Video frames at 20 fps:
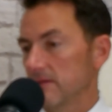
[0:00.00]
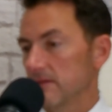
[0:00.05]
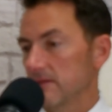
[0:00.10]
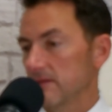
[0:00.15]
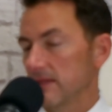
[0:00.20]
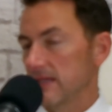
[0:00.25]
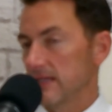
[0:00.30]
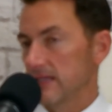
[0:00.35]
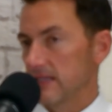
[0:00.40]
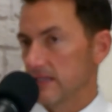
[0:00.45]

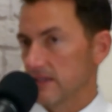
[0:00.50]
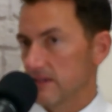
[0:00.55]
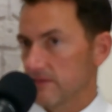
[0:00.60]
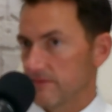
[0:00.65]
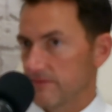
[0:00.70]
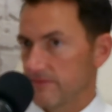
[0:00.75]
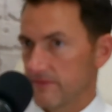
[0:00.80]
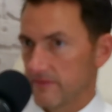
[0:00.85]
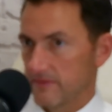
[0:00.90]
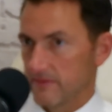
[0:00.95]
they
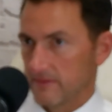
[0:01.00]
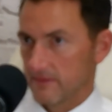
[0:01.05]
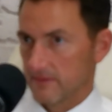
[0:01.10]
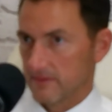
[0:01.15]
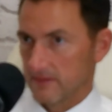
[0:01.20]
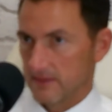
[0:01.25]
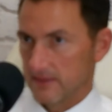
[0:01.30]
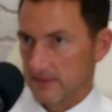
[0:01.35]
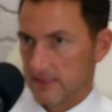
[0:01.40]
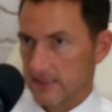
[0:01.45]
give
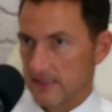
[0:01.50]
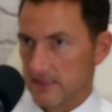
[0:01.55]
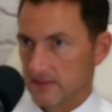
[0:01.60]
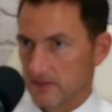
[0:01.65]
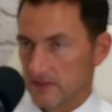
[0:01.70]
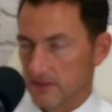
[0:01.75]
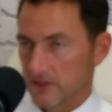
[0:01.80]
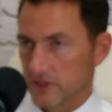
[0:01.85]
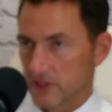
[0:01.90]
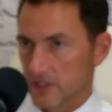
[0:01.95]

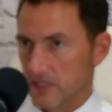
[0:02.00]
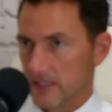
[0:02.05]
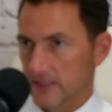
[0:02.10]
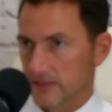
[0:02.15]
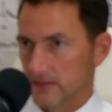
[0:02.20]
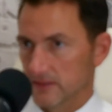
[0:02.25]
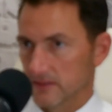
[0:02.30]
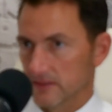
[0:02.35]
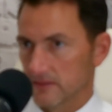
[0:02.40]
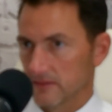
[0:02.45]
these
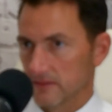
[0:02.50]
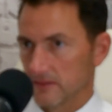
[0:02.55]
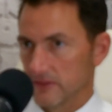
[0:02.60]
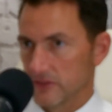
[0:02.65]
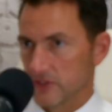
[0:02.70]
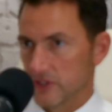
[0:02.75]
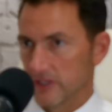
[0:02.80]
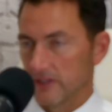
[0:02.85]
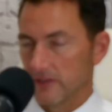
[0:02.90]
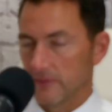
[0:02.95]
shots, the
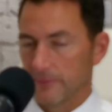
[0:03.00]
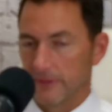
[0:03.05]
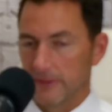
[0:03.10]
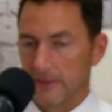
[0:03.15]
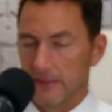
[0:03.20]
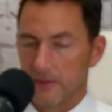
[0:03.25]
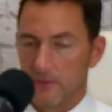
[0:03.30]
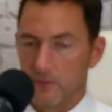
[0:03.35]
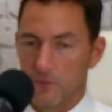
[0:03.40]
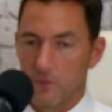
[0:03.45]

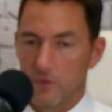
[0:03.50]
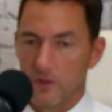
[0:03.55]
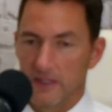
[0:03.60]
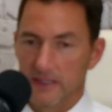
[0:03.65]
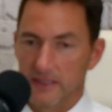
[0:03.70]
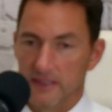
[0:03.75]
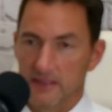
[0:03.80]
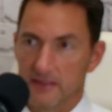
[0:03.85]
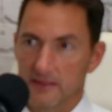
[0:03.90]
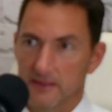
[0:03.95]

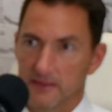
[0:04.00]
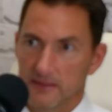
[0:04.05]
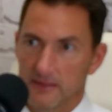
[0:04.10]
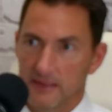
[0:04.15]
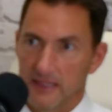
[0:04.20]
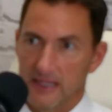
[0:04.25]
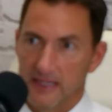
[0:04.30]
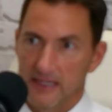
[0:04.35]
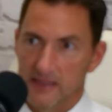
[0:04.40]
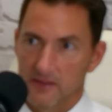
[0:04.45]
GLP-1
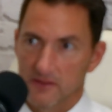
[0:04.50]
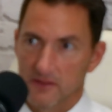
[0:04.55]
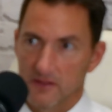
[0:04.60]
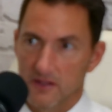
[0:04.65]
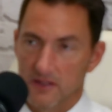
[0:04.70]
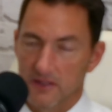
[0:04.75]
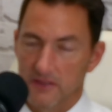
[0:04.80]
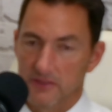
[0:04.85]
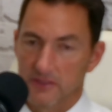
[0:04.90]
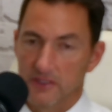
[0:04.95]

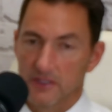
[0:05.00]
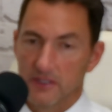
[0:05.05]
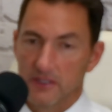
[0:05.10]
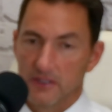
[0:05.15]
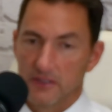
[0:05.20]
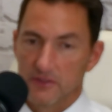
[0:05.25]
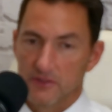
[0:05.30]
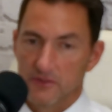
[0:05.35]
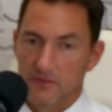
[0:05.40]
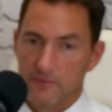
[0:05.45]
analogs,
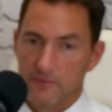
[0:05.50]
to